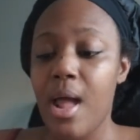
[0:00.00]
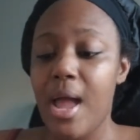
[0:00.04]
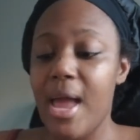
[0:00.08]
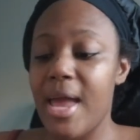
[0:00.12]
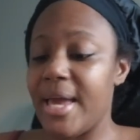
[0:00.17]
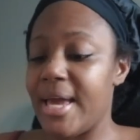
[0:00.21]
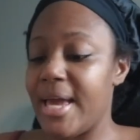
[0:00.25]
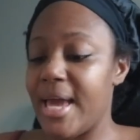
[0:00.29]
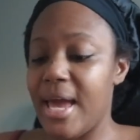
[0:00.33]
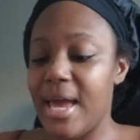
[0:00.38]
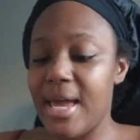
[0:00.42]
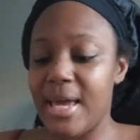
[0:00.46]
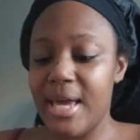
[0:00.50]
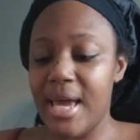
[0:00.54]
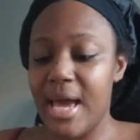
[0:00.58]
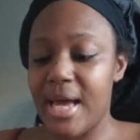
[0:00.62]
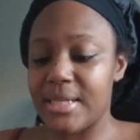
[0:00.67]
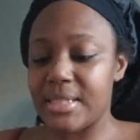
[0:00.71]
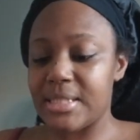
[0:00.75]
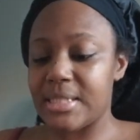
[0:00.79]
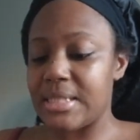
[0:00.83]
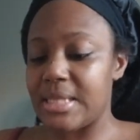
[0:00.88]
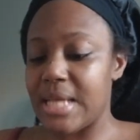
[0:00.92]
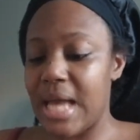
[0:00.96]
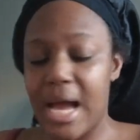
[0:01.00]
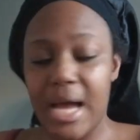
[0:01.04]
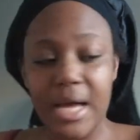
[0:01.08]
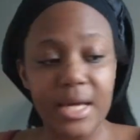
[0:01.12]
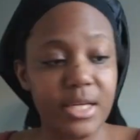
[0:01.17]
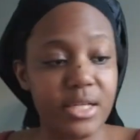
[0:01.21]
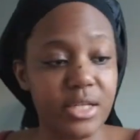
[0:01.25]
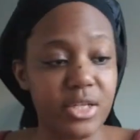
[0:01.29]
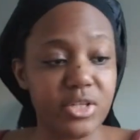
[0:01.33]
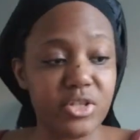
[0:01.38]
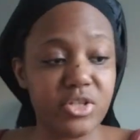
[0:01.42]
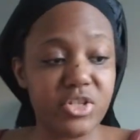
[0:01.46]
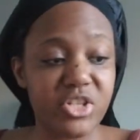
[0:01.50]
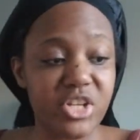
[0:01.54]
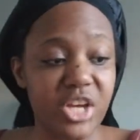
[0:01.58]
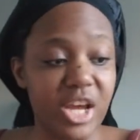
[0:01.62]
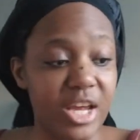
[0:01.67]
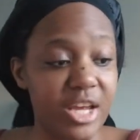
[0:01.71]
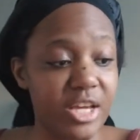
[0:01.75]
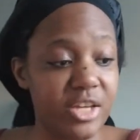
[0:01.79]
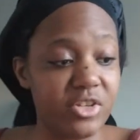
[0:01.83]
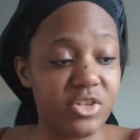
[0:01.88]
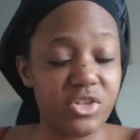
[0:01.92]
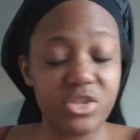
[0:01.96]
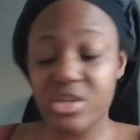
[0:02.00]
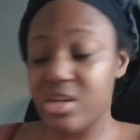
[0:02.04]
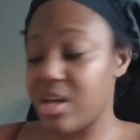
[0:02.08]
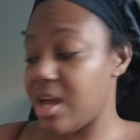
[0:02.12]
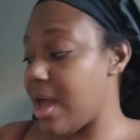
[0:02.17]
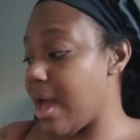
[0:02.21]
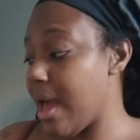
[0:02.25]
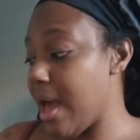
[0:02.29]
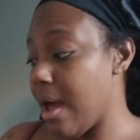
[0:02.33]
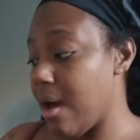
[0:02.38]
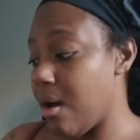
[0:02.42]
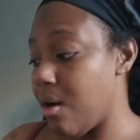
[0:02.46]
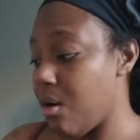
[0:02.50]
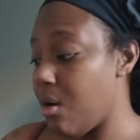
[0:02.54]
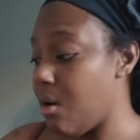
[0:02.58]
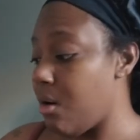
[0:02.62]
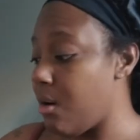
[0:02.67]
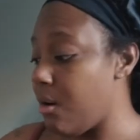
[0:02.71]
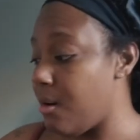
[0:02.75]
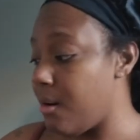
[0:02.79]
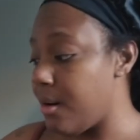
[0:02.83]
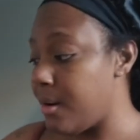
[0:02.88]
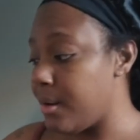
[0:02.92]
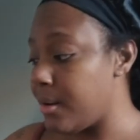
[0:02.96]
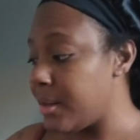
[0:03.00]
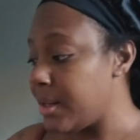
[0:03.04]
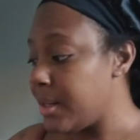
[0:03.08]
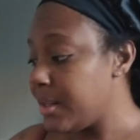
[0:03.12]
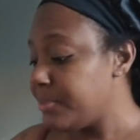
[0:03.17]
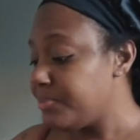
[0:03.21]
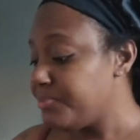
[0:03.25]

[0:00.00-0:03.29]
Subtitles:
It has not changed at all.